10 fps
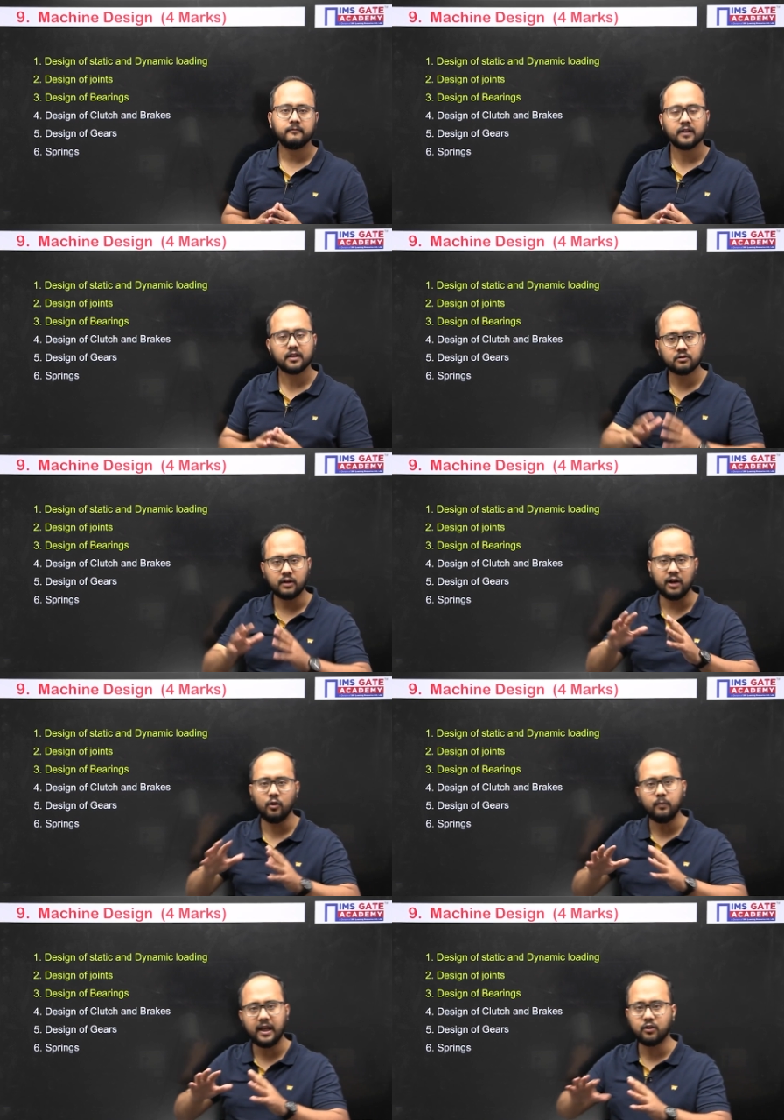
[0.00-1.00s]
So I
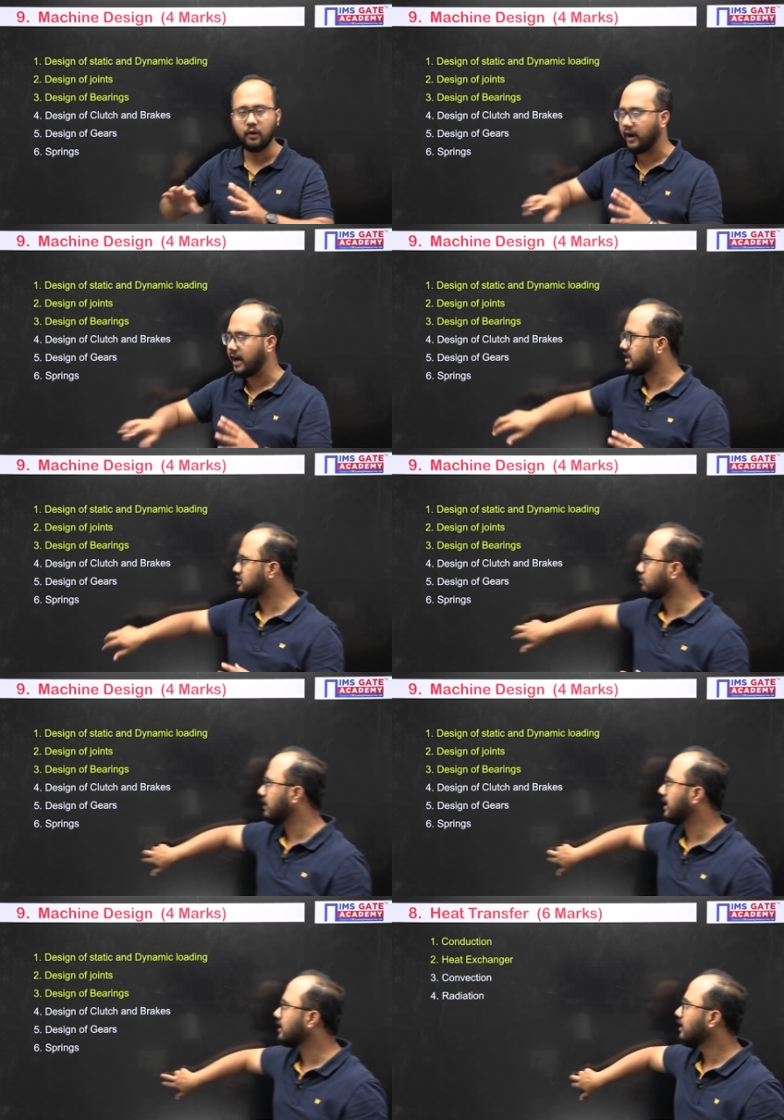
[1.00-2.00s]
hope like you have understood
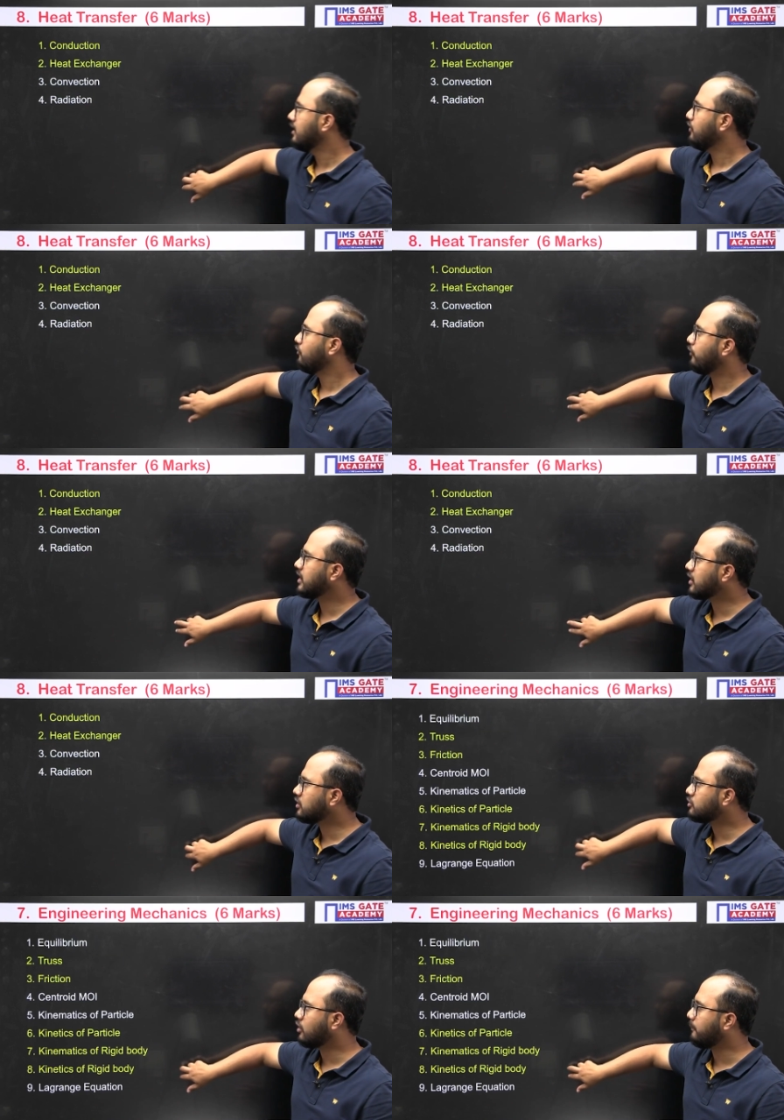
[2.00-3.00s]
like what are the
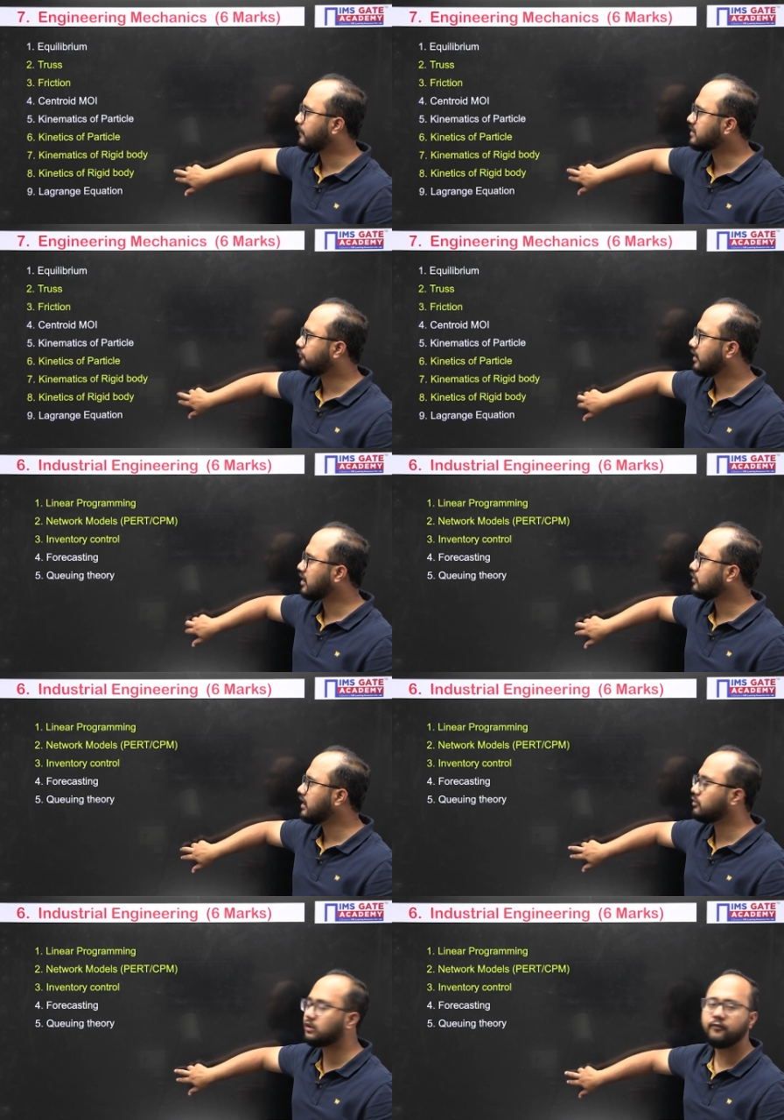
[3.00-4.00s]
topics where you need
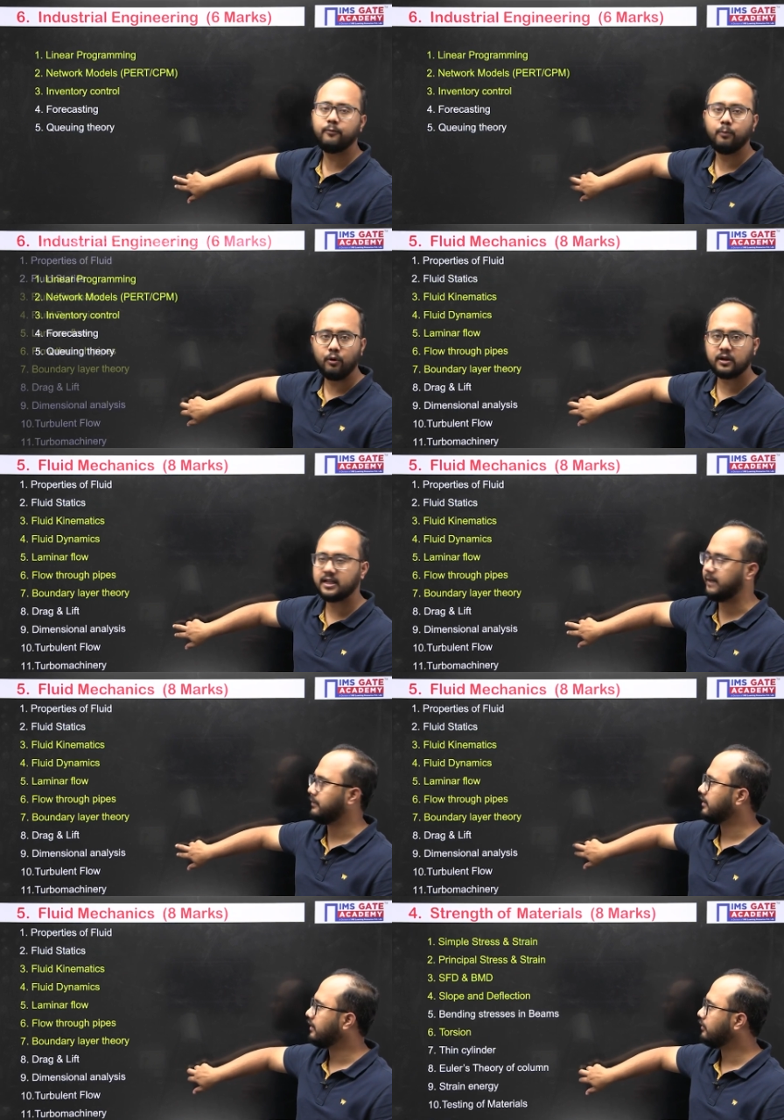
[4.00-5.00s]
to give more time.
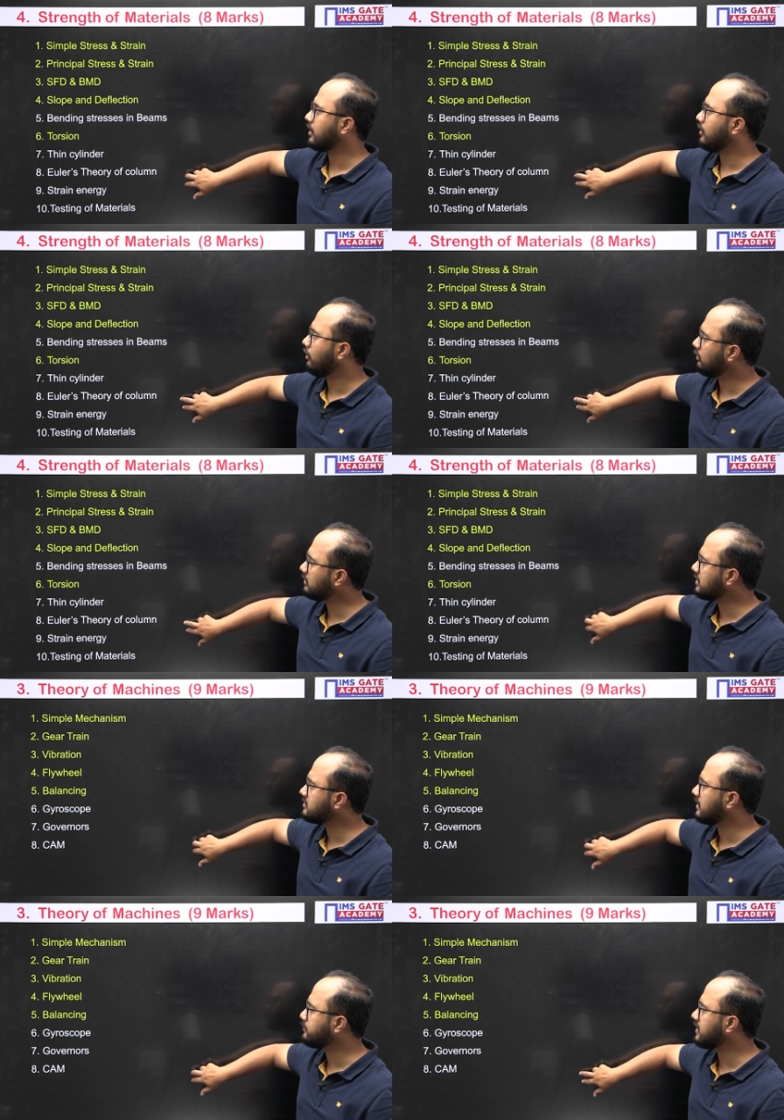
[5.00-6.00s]
Okay, all the
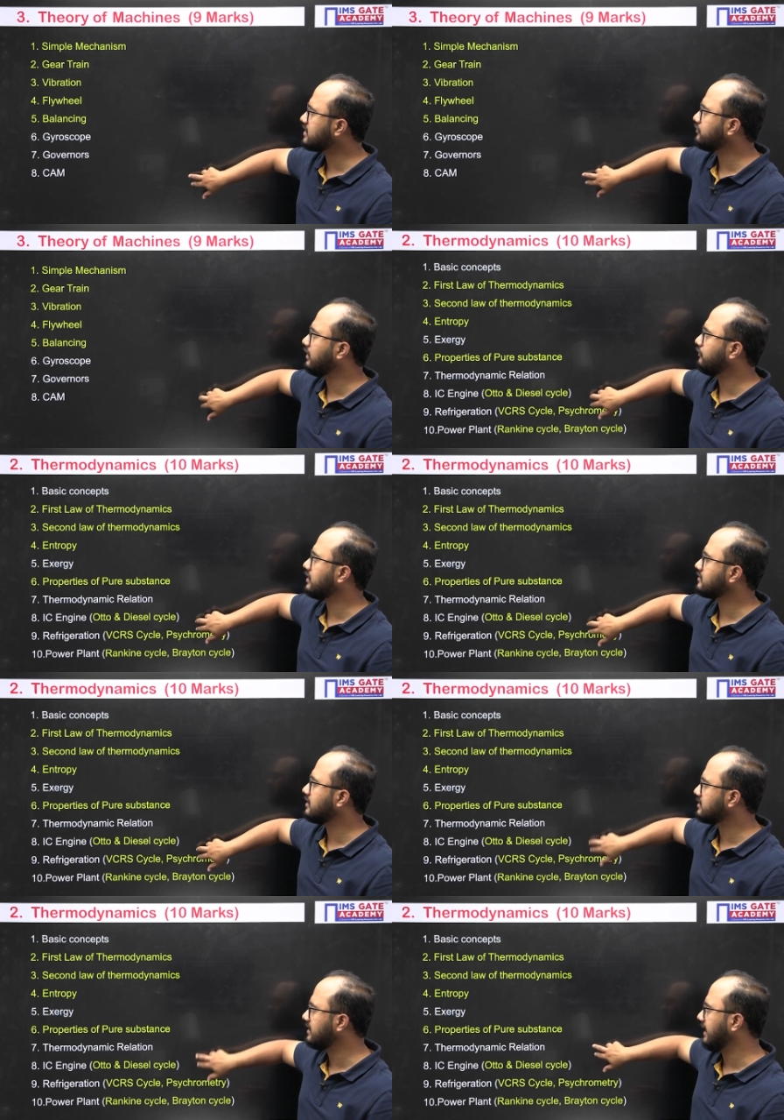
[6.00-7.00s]
subjects we have discussed
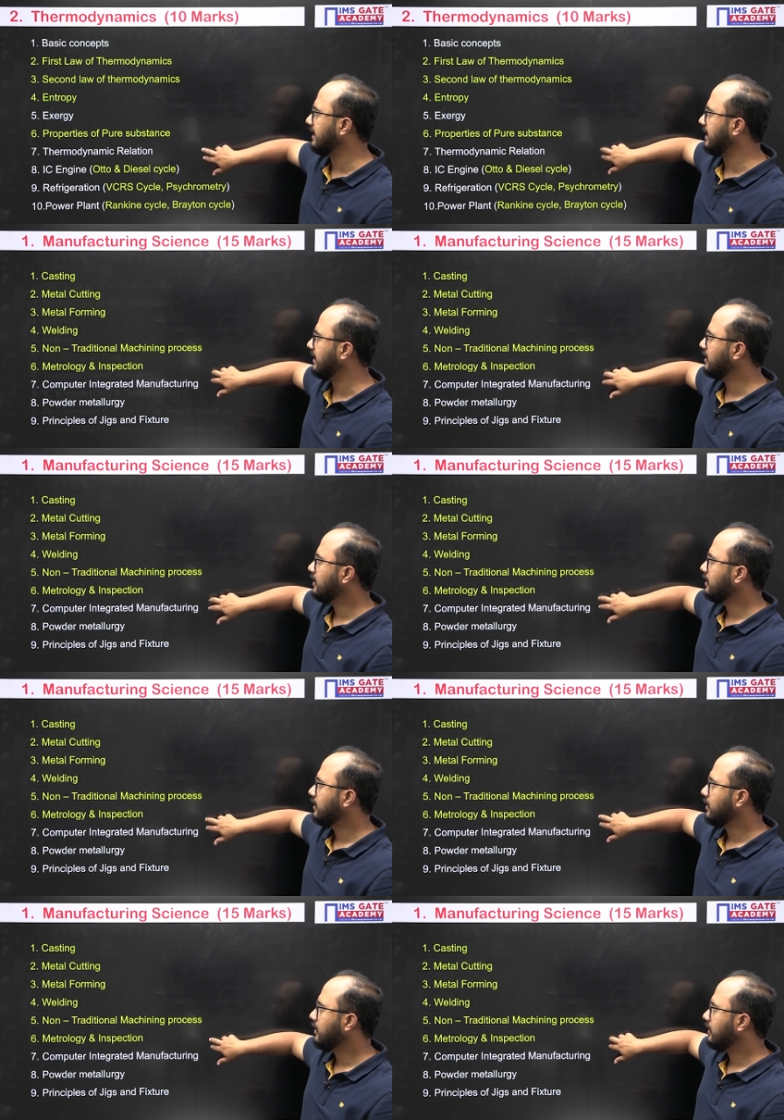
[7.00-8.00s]
in detail,
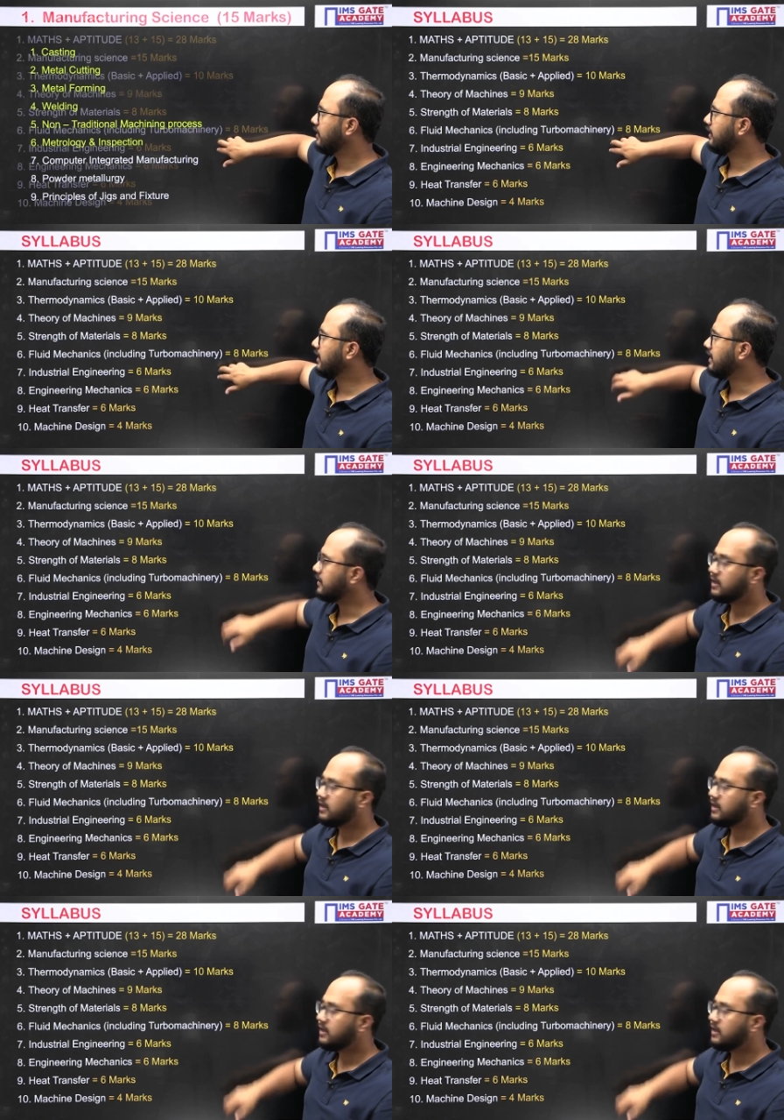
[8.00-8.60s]
right?